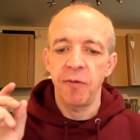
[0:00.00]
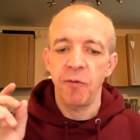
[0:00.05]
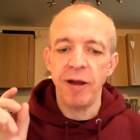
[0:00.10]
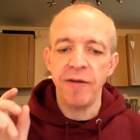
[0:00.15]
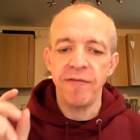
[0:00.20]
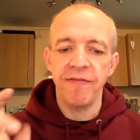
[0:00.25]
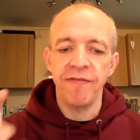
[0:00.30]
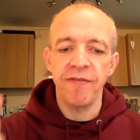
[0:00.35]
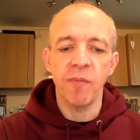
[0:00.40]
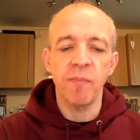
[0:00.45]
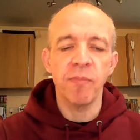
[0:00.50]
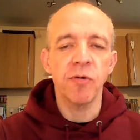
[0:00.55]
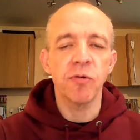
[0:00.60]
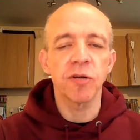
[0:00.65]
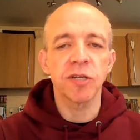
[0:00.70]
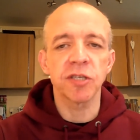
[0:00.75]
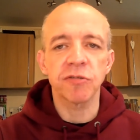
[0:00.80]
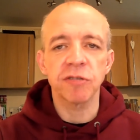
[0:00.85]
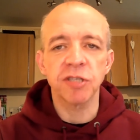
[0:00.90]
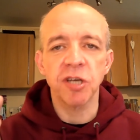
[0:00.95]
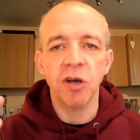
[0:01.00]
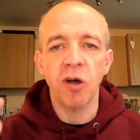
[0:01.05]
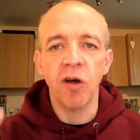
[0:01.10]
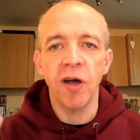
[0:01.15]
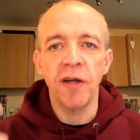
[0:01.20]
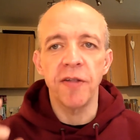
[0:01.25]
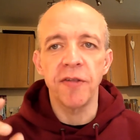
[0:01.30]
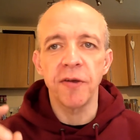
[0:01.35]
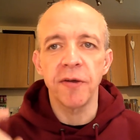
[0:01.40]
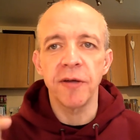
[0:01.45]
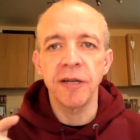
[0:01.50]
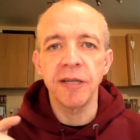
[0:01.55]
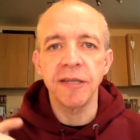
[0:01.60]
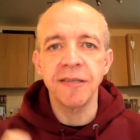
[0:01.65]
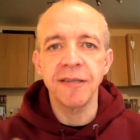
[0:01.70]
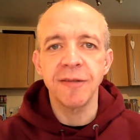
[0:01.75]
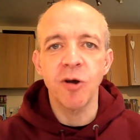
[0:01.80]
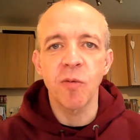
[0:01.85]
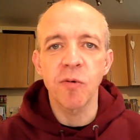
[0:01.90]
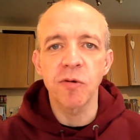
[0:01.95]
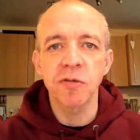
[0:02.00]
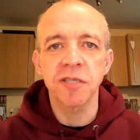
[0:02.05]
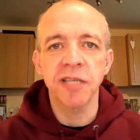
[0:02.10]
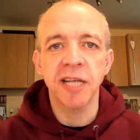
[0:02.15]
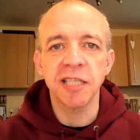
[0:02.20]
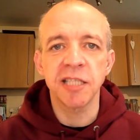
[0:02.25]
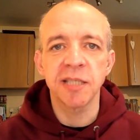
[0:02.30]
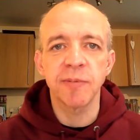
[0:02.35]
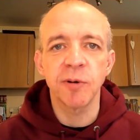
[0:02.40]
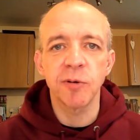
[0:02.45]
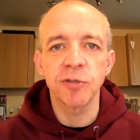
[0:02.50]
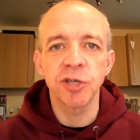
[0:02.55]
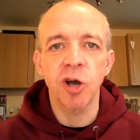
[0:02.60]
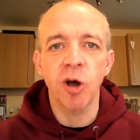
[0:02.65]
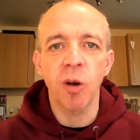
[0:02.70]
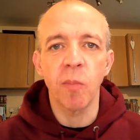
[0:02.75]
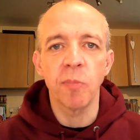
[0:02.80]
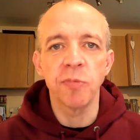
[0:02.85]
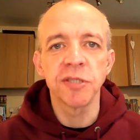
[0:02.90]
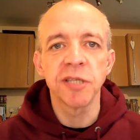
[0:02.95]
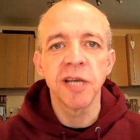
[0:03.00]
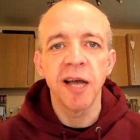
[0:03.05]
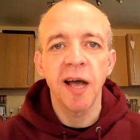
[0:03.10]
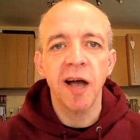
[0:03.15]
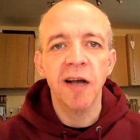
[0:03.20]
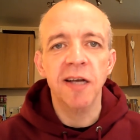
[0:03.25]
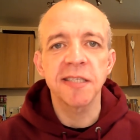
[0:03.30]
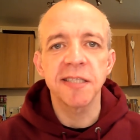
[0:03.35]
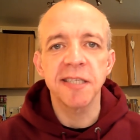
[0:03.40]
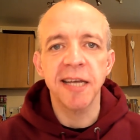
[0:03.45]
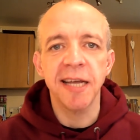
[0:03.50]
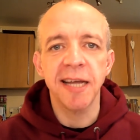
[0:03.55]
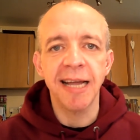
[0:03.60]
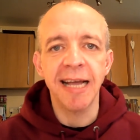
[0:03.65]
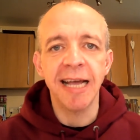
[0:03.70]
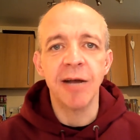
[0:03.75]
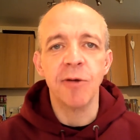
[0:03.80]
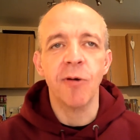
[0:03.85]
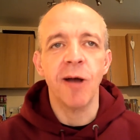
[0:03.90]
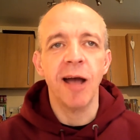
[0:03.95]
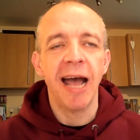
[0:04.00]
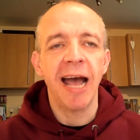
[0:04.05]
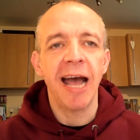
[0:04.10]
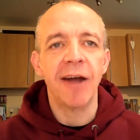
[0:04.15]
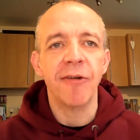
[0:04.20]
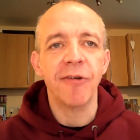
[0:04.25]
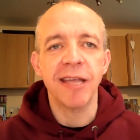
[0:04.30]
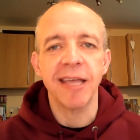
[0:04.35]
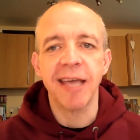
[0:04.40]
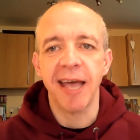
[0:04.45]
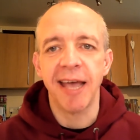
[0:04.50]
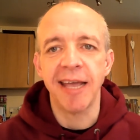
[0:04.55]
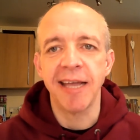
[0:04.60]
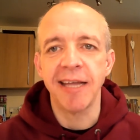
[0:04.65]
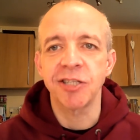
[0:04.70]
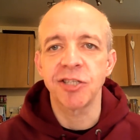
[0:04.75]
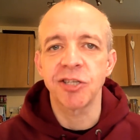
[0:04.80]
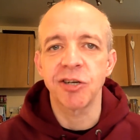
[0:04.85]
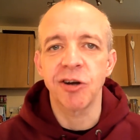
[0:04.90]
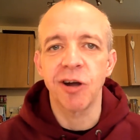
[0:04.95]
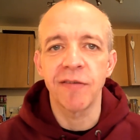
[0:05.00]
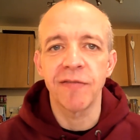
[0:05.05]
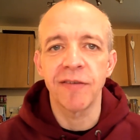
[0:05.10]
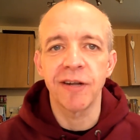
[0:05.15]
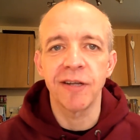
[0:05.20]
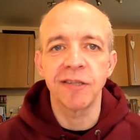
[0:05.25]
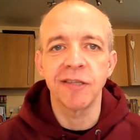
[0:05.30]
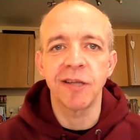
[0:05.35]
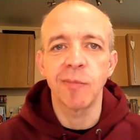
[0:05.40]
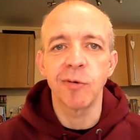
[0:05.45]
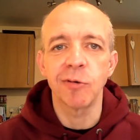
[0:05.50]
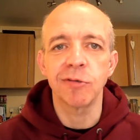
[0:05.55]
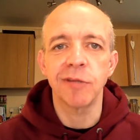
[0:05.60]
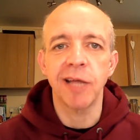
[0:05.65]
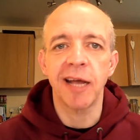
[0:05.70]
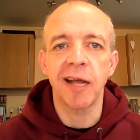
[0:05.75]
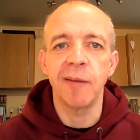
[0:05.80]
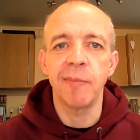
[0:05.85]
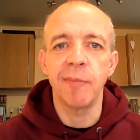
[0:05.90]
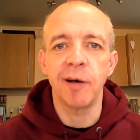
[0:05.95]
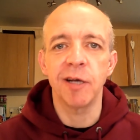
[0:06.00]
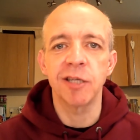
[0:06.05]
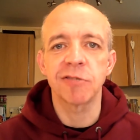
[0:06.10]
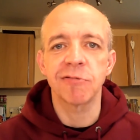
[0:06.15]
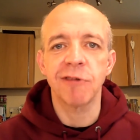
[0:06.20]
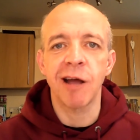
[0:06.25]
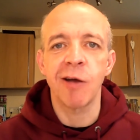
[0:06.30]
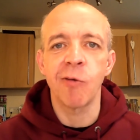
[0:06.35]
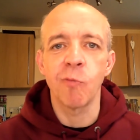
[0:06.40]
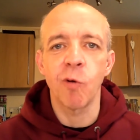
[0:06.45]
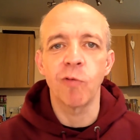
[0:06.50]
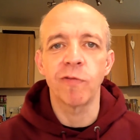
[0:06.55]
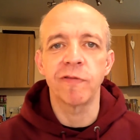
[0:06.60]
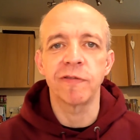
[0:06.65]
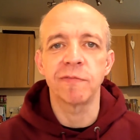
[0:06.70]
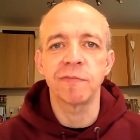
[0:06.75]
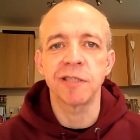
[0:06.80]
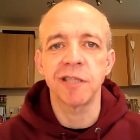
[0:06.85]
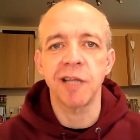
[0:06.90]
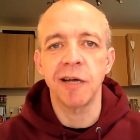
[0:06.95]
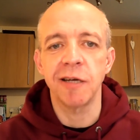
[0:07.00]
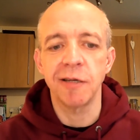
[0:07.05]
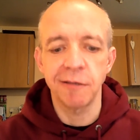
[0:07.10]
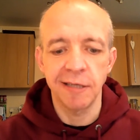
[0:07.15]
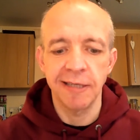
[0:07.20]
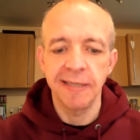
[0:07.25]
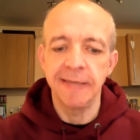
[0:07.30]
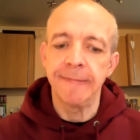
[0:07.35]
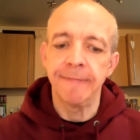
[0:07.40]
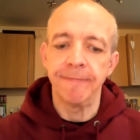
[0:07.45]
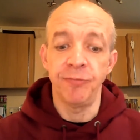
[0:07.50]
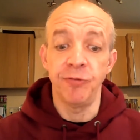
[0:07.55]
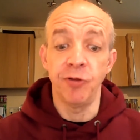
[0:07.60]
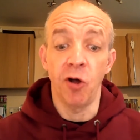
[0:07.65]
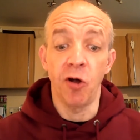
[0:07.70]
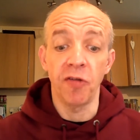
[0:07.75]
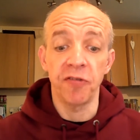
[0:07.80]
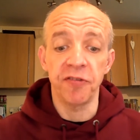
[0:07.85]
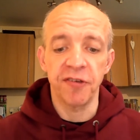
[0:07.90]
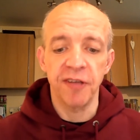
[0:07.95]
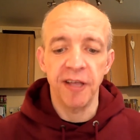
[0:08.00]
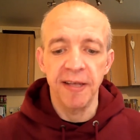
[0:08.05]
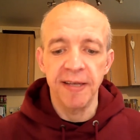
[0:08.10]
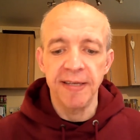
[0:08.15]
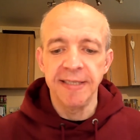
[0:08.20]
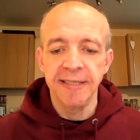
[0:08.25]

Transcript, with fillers: When footballers retire doing normal sensible jobs, I can see it now. Harry Kane driving a double decker bus round Walthamstow. Not.